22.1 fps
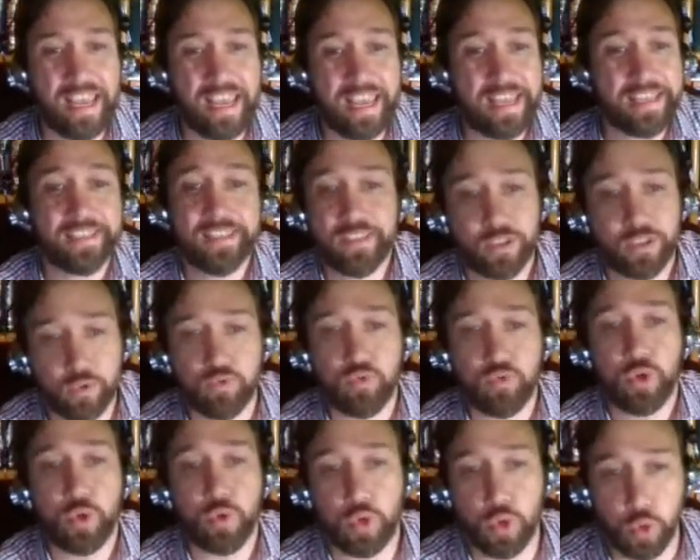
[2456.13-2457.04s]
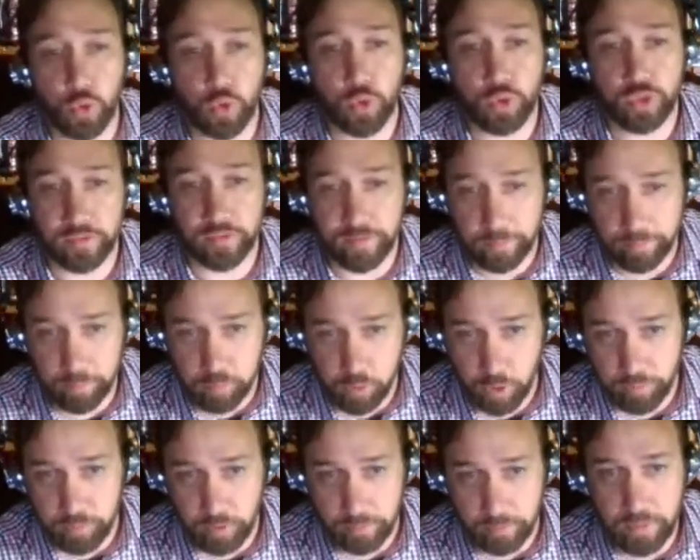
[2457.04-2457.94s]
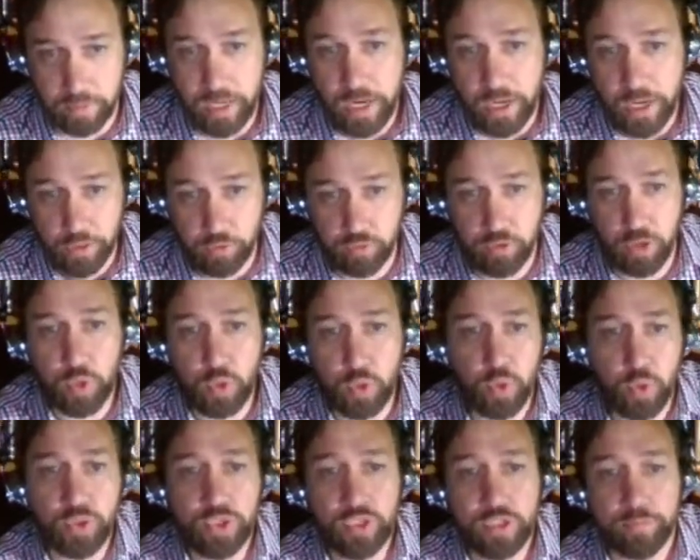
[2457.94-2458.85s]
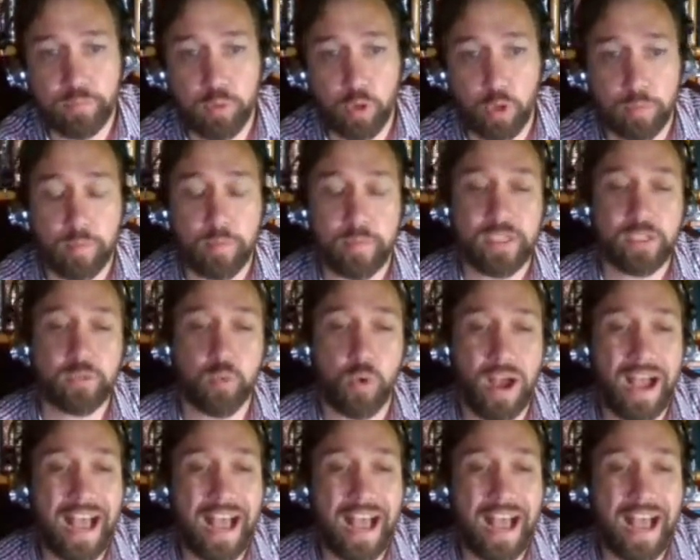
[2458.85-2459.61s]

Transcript: isn't the root cause of the problem. The root cause of the problem is what